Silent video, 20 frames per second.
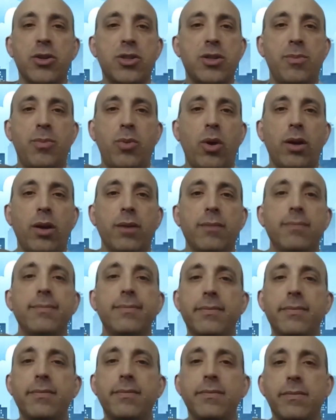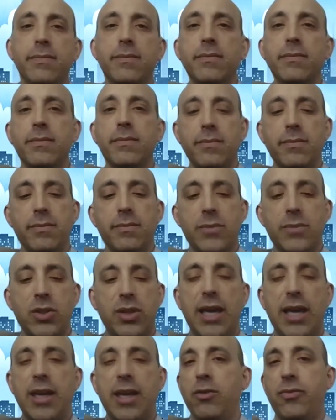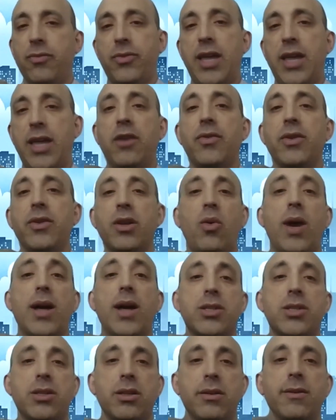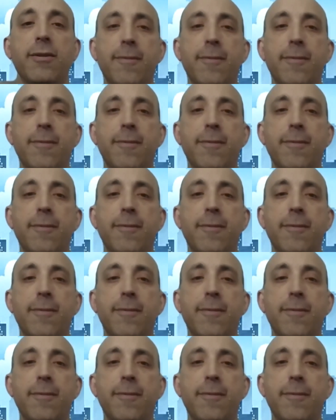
support. So thank you for the question.